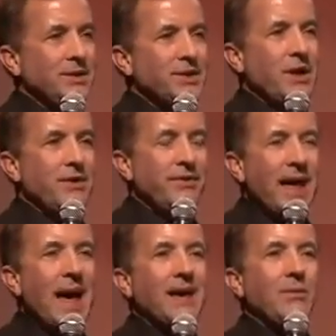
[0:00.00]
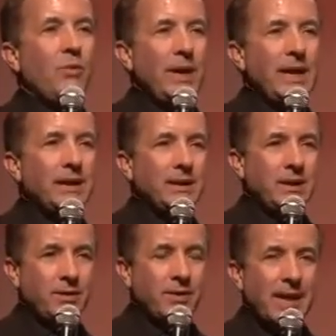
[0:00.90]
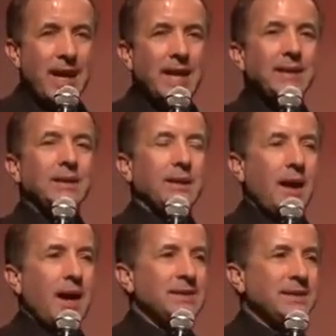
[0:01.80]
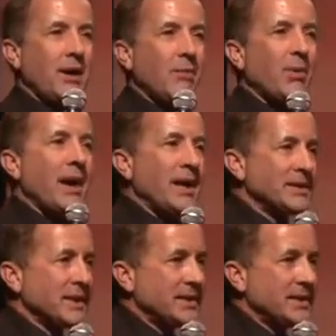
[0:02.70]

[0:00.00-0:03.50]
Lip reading: to show that we create gods in our brains.